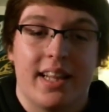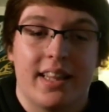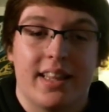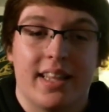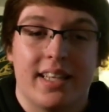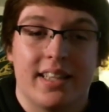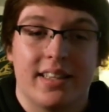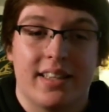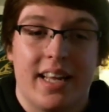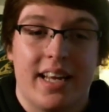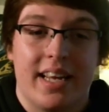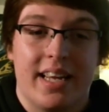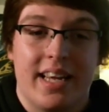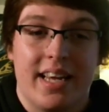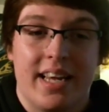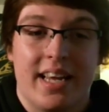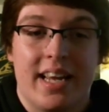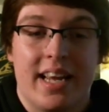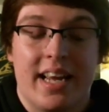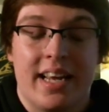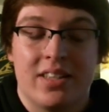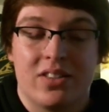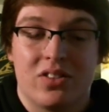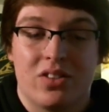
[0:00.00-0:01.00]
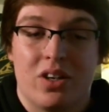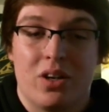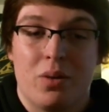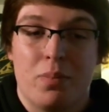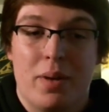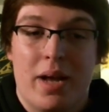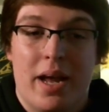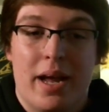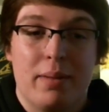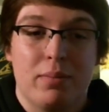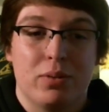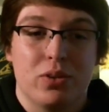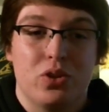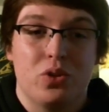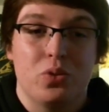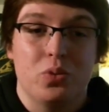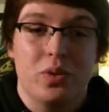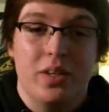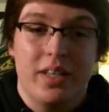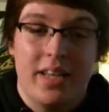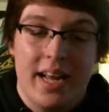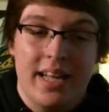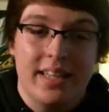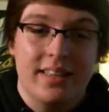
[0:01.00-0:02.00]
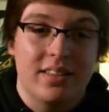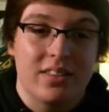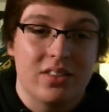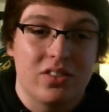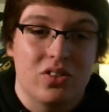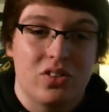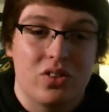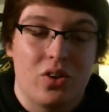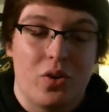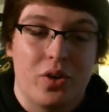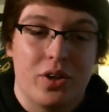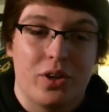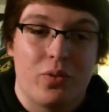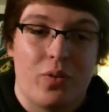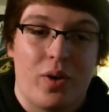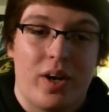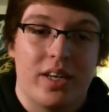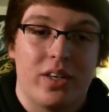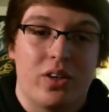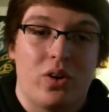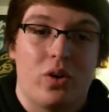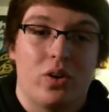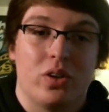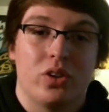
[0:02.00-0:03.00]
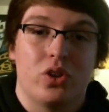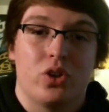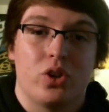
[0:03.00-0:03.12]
think that he is going to be able to get this starting right guard